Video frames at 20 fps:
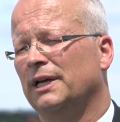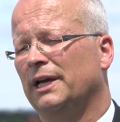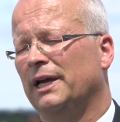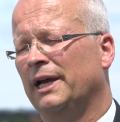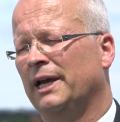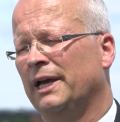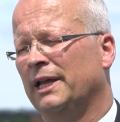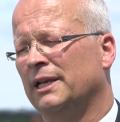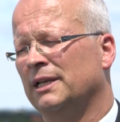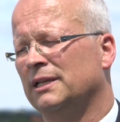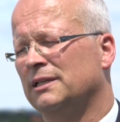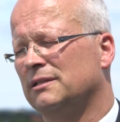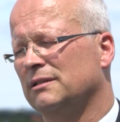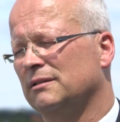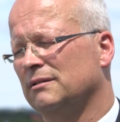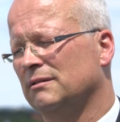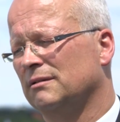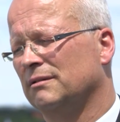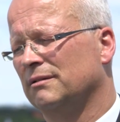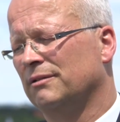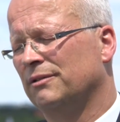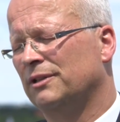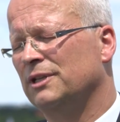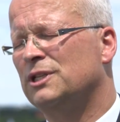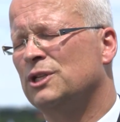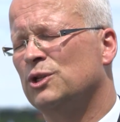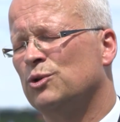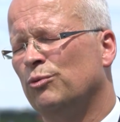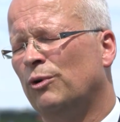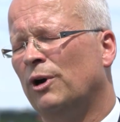And
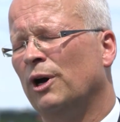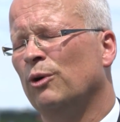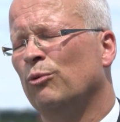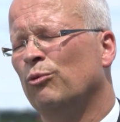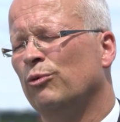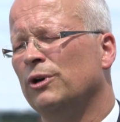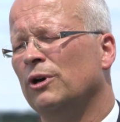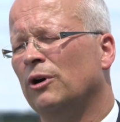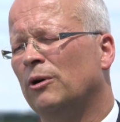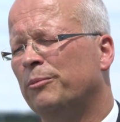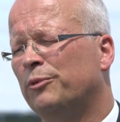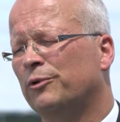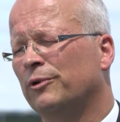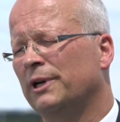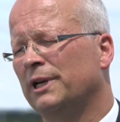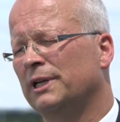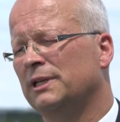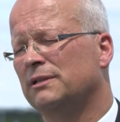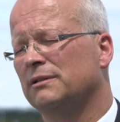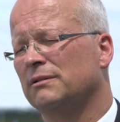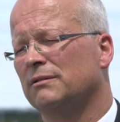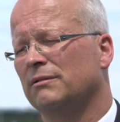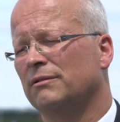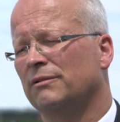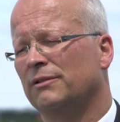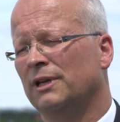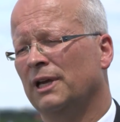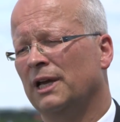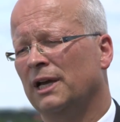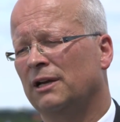this is why we operate
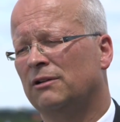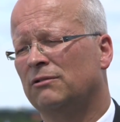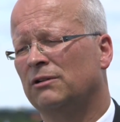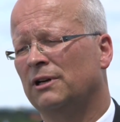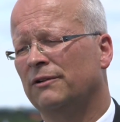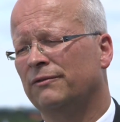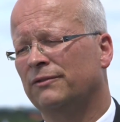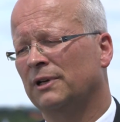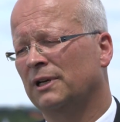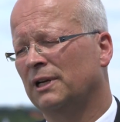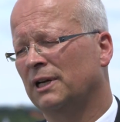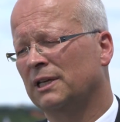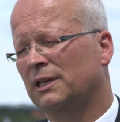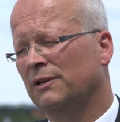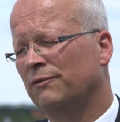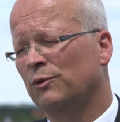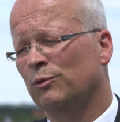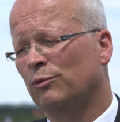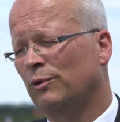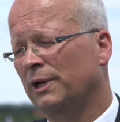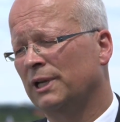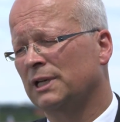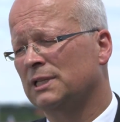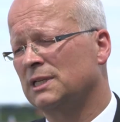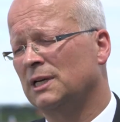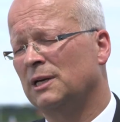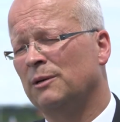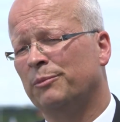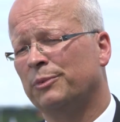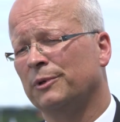the aircraft, and I give you one
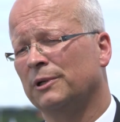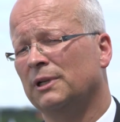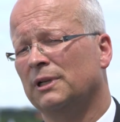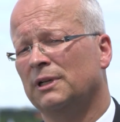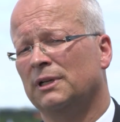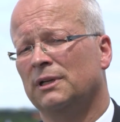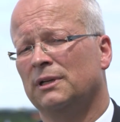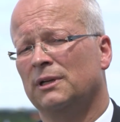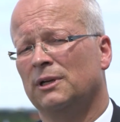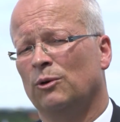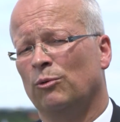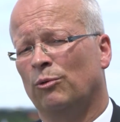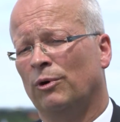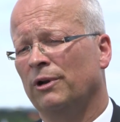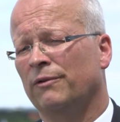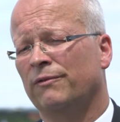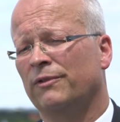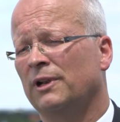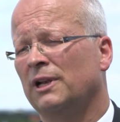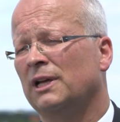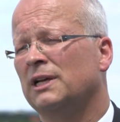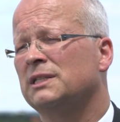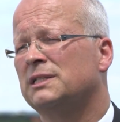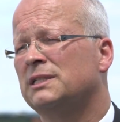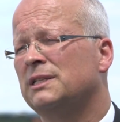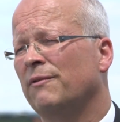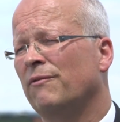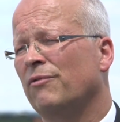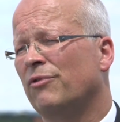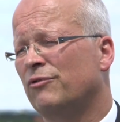example. One of the
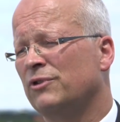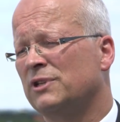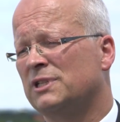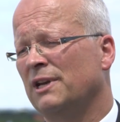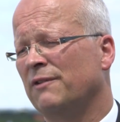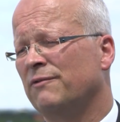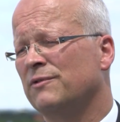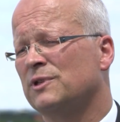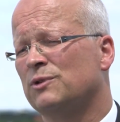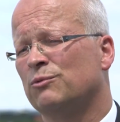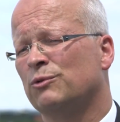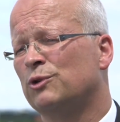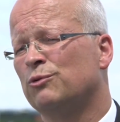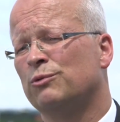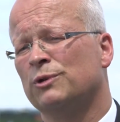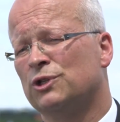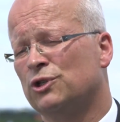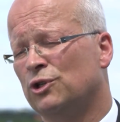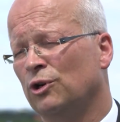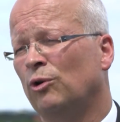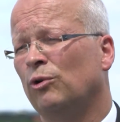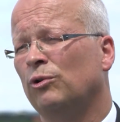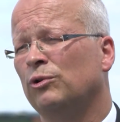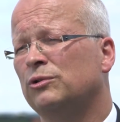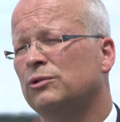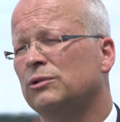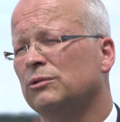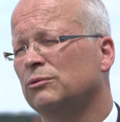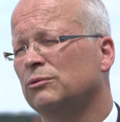last 737s which we sold,